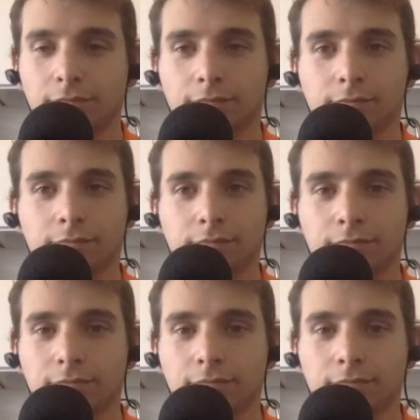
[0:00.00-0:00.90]

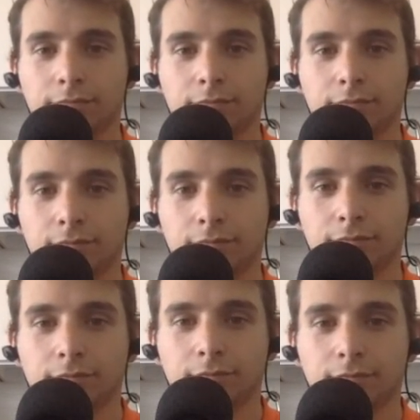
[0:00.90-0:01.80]

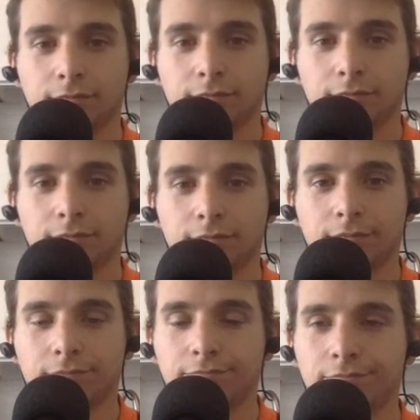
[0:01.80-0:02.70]

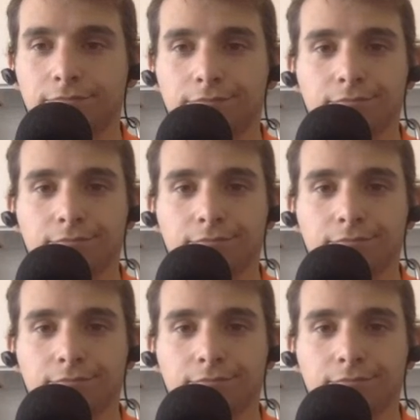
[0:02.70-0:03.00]
The person shown says nothing.